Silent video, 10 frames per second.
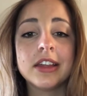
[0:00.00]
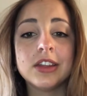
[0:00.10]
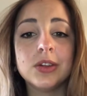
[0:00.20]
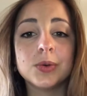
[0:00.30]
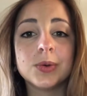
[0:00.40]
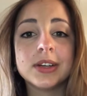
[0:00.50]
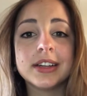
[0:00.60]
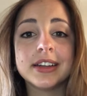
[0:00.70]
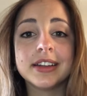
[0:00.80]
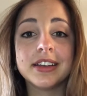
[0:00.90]
you
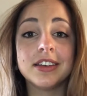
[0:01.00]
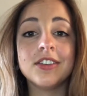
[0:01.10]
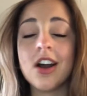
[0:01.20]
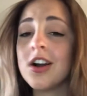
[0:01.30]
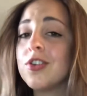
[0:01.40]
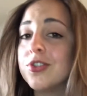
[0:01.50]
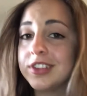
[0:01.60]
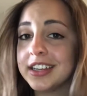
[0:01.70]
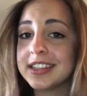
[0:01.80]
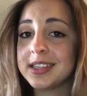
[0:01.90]
not
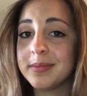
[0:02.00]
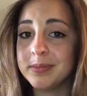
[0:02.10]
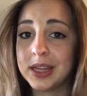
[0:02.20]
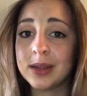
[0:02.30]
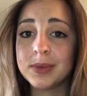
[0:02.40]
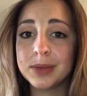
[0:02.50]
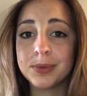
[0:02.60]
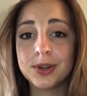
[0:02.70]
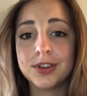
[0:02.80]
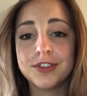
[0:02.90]
only get to meet
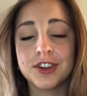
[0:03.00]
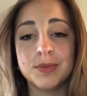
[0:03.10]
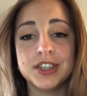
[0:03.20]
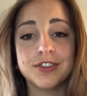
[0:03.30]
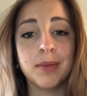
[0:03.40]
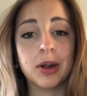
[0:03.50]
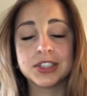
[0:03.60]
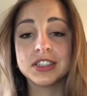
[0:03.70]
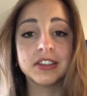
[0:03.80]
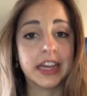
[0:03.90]
people from different
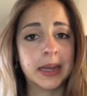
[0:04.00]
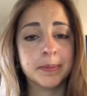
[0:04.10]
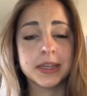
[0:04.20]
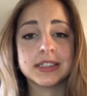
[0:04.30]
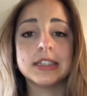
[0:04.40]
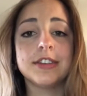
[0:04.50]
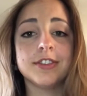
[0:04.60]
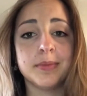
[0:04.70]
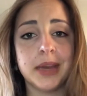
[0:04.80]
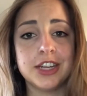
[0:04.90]
parts of the campus and
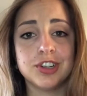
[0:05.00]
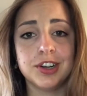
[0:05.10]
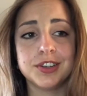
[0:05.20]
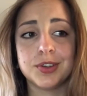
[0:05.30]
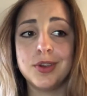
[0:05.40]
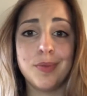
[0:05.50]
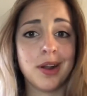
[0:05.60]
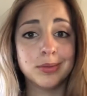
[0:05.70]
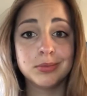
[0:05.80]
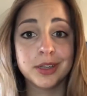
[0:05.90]
different majors who you
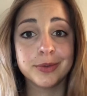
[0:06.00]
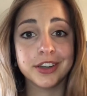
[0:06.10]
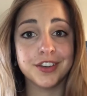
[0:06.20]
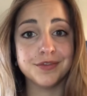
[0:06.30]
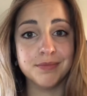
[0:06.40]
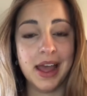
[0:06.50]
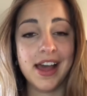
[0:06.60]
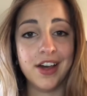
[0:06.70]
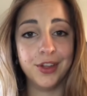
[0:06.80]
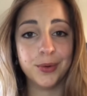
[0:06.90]
probably wouldn't have met
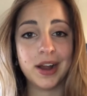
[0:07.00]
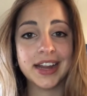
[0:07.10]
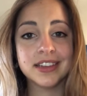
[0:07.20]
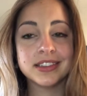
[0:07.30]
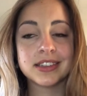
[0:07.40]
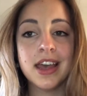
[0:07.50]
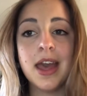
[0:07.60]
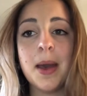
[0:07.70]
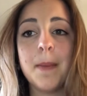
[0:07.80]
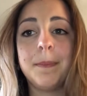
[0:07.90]
otherwise,
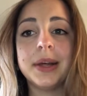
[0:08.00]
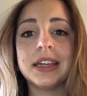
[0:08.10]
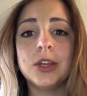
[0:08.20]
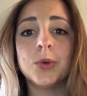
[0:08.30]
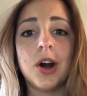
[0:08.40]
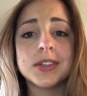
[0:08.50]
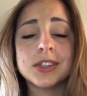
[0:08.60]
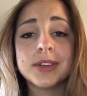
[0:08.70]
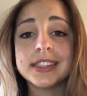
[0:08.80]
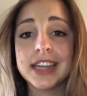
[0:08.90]
but you
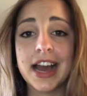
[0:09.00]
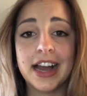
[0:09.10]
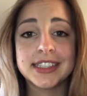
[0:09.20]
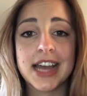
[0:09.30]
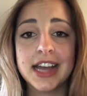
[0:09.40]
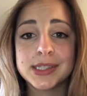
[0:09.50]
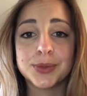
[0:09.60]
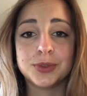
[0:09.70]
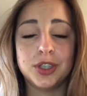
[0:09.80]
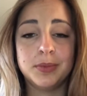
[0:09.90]
also get to act as a
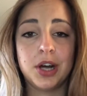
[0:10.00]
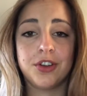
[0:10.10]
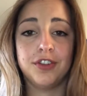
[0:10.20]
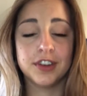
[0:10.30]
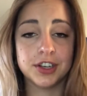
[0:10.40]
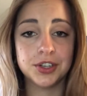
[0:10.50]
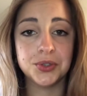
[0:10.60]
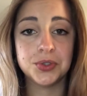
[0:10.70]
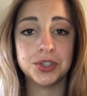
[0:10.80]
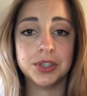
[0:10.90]
role model for
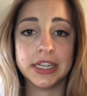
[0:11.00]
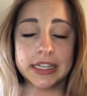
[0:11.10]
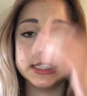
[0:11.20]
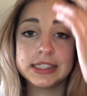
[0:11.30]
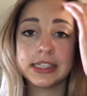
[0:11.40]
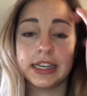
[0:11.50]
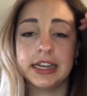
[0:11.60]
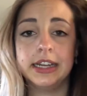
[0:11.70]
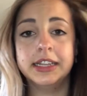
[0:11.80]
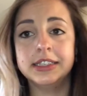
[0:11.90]
new students.
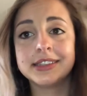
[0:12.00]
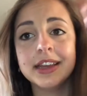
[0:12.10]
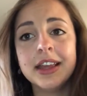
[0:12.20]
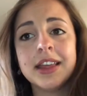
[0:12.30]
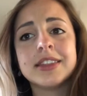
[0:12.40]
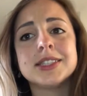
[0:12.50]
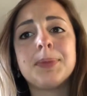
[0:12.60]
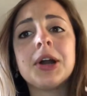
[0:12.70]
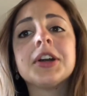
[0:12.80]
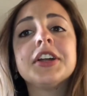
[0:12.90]
And that's
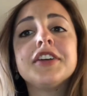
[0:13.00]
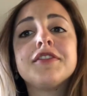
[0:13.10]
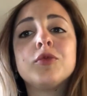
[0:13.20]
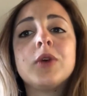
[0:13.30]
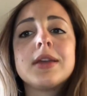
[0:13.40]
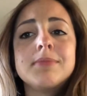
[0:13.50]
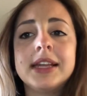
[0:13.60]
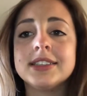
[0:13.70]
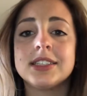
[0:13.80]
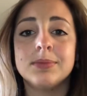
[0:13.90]
part of what it
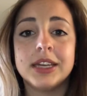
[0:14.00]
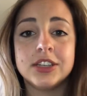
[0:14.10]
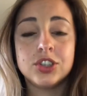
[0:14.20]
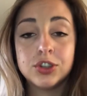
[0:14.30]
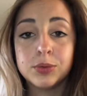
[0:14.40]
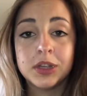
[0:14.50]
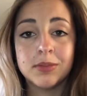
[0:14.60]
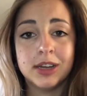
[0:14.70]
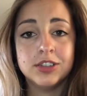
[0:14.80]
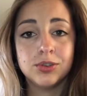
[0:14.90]
means to me to be a
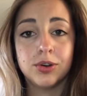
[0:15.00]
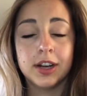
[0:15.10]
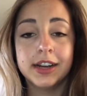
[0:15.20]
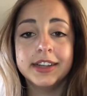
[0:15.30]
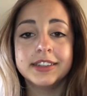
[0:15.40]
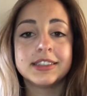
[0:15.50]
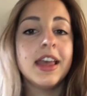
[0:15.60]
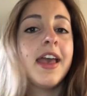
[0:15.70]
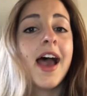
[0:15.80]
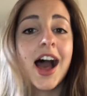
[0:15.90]
mentor is
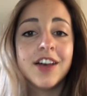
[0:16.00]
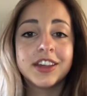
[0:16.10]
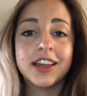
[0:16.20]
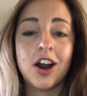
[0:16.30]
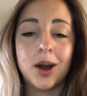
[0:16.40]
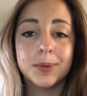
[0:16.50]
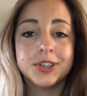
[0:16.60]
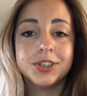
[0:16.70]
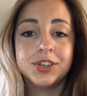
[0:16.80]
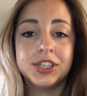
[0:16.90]
having that
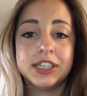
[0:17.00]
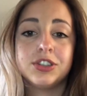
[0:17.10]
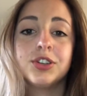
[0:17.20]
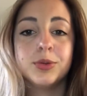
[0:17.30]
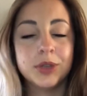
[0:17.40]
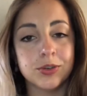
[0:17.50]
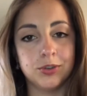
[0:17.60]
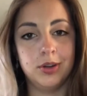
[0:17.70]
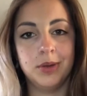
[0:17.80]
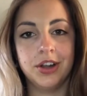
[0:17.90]
opportunity to be a
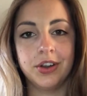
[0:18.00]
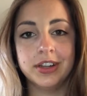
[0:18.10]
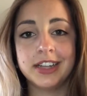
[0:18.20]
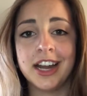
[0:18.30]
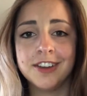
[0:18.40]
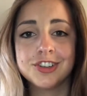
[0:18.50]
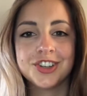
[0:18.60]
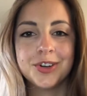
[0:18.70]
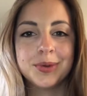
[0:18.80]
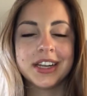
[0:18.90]
role model and kind of
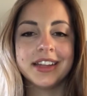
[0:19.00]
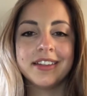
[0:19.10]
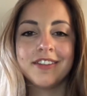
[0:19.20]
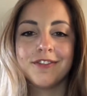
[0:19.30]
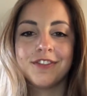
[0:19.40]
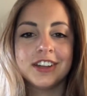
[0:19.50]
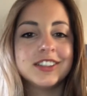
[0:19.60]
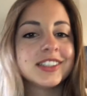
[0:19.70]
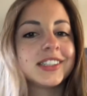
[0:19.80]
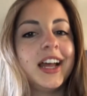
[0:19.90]
show what it
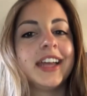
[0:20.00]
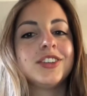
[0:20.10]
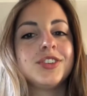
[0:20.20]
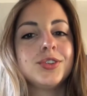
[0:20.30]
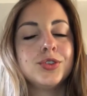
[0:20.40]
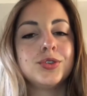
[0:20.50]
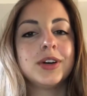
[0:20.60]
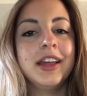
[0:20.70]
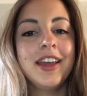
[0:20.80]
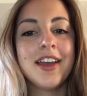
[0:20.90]
feels like to
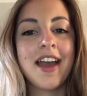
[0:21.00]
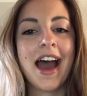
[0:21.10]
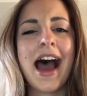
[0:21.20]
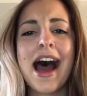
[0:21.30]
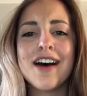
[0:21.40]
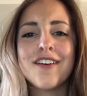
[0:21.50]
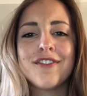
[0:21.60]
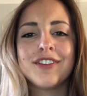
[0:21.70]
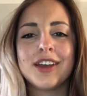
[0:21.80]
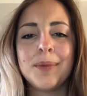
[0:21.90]
have
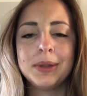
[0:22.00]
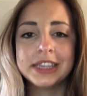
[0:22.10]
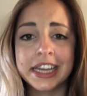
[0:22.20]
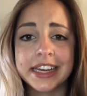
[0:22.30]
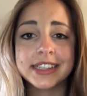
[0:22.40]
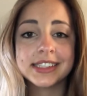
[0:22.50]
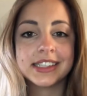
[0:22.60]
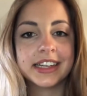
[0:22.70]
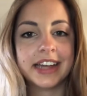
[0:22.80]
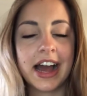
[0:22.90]
a place
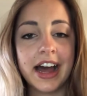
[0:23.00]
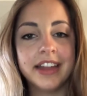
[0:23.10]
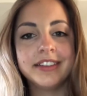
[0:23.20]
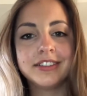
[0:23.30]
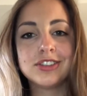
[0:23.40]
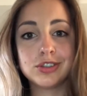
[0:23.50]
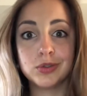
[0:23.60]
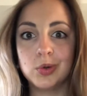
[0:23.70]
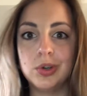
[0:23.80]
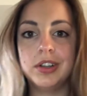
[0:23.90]
at
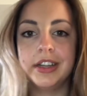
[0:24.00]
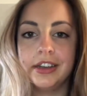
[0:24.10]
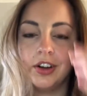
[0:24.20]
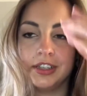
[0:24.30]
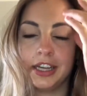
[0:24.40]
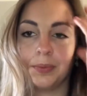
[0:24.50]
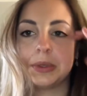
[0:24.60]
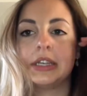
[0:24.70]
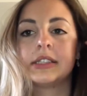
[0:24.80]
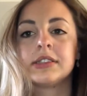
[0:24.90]
school and on
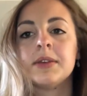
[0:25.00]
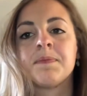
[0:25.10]
campus.